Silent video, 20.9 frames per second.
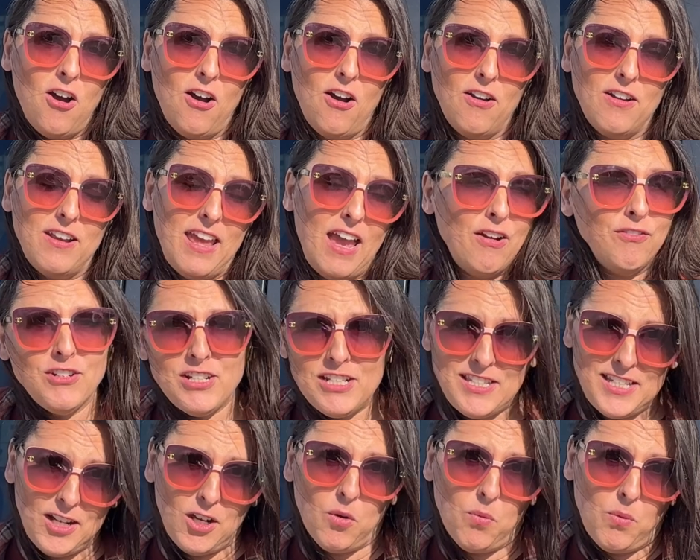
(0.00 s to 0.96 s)
on every
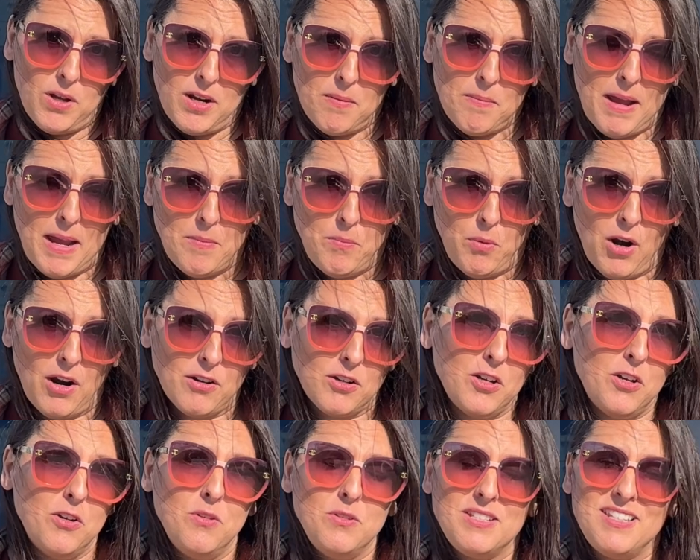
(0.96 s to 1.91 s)
single one of my
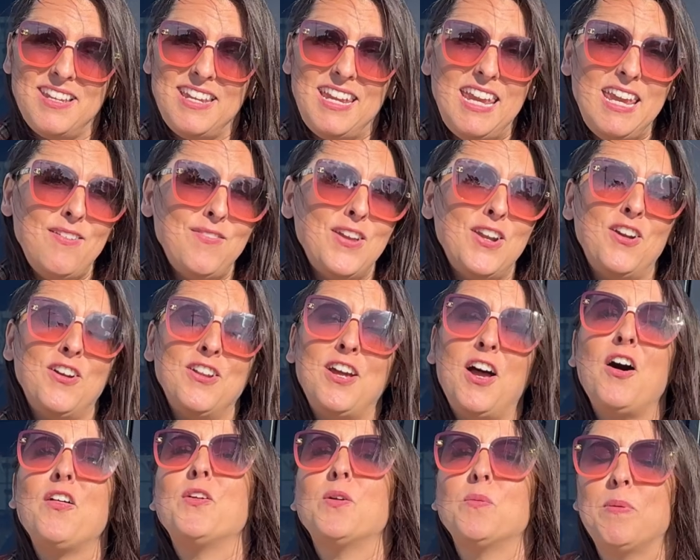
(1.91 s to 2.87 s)
Broncos, even on
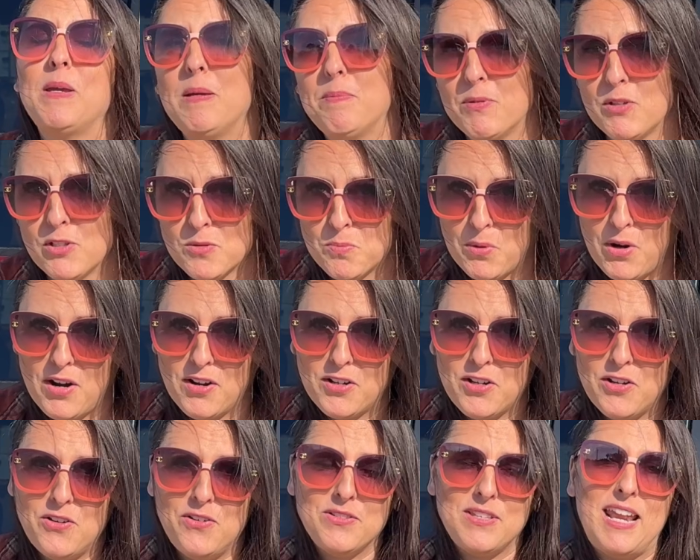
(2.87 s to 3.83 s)
other people's
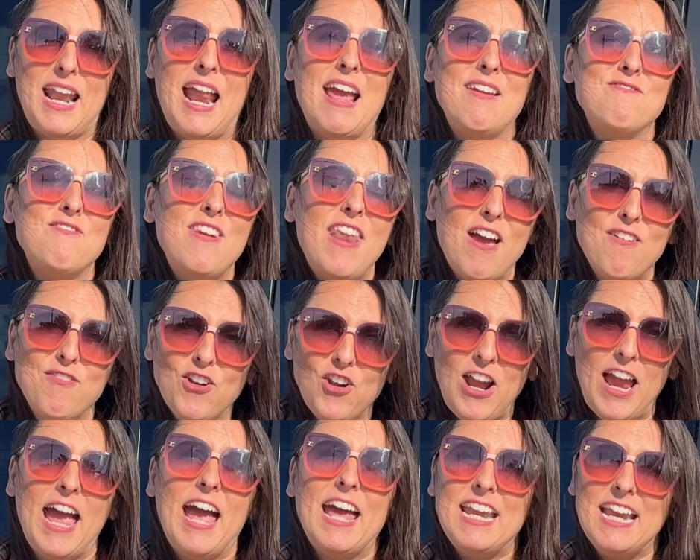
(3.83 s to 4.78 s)
Broncos, and I've never
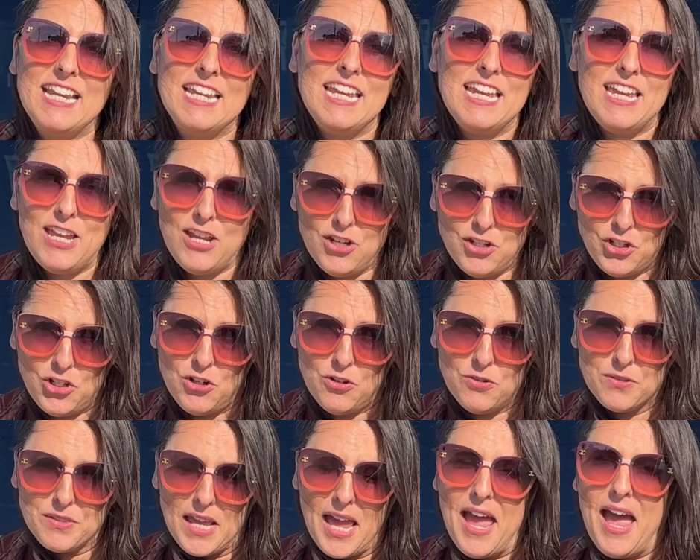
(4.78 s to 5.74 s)
had any
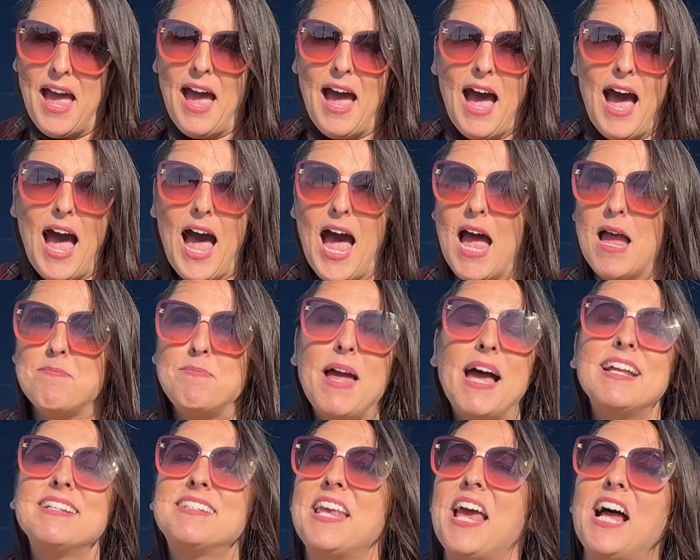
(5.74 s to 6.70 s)
issues. I'm
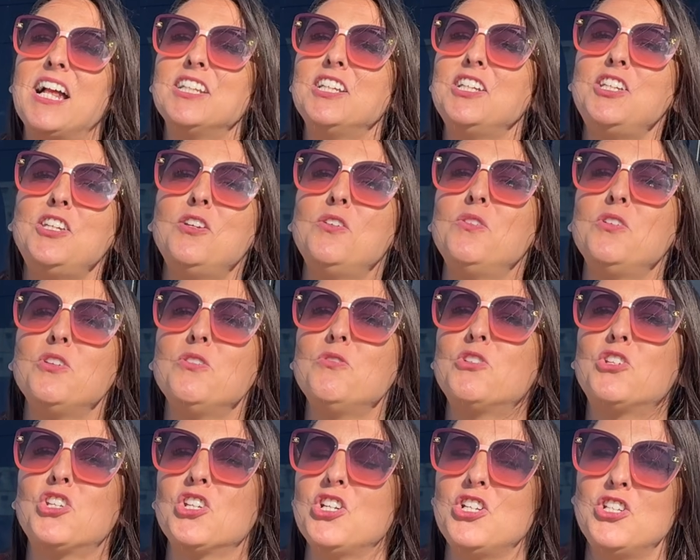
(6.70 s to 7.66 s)
not telling you
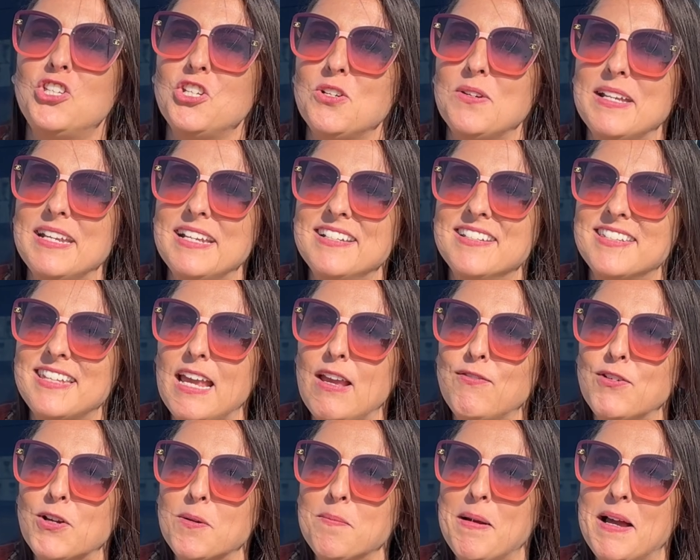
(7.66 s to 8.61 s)
you should do it and
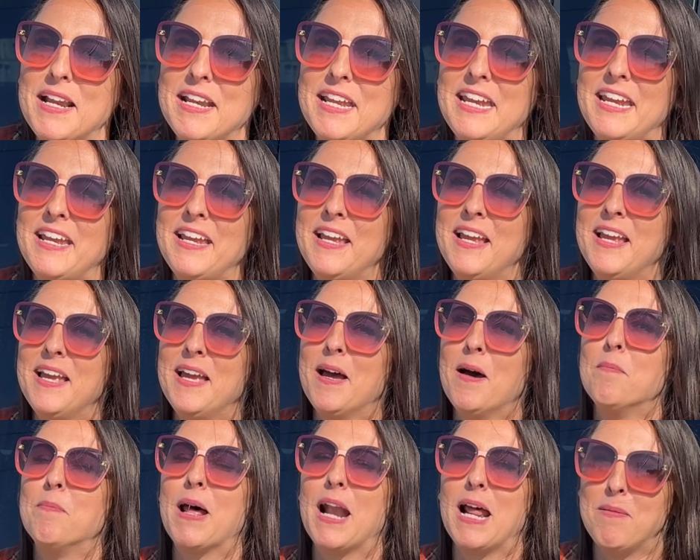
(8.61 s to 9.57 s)
save your money,
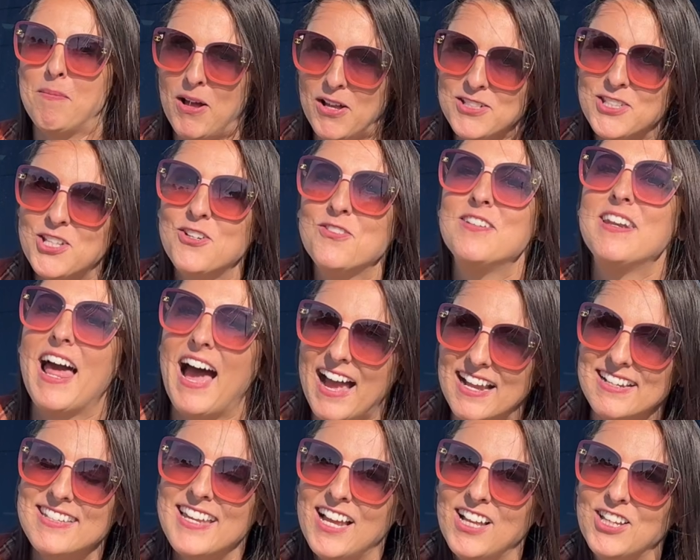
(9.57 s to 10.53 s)
but I'm also
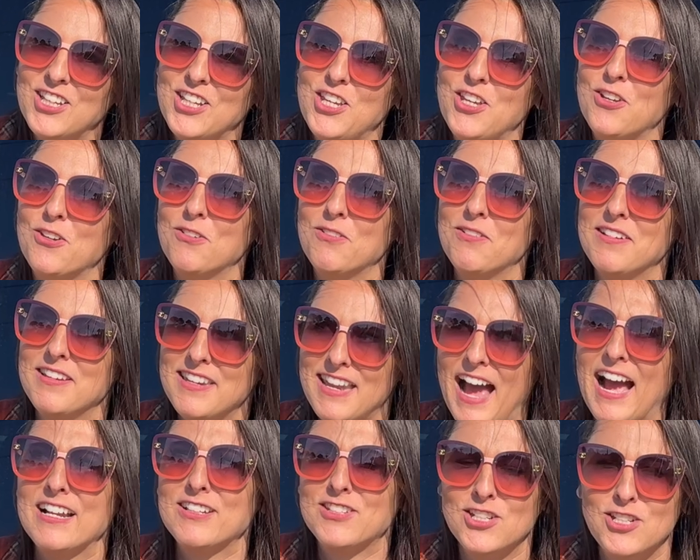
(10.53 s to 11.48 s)
not telling you
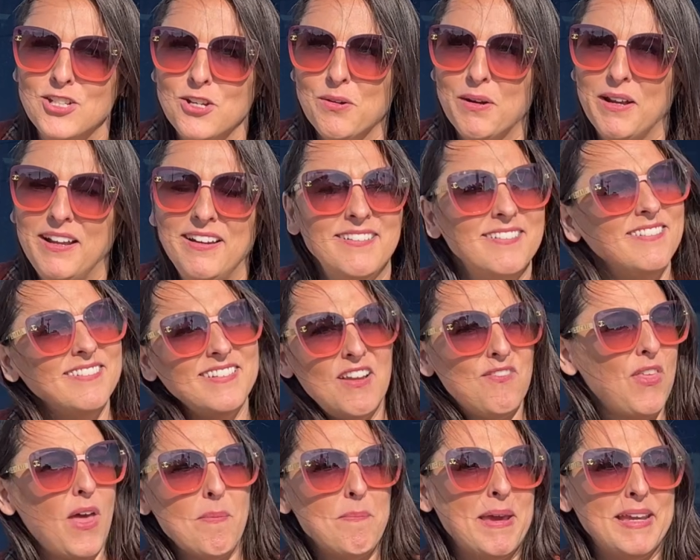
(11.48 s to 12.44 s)
not to do it,
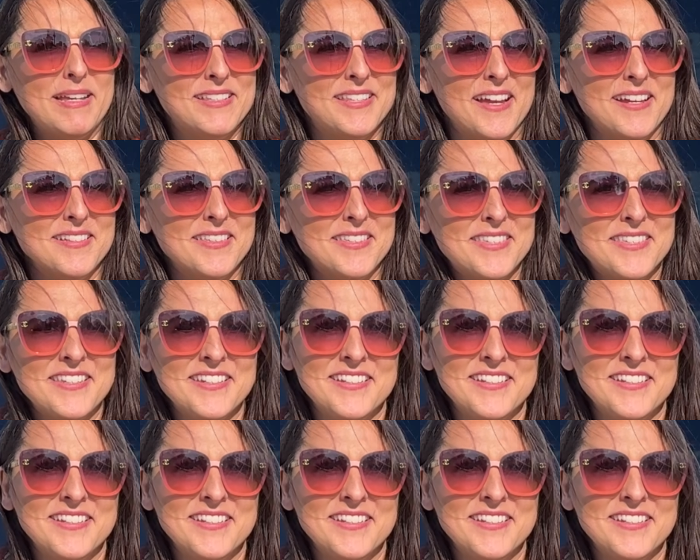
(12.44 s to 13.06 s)
if that makes sense.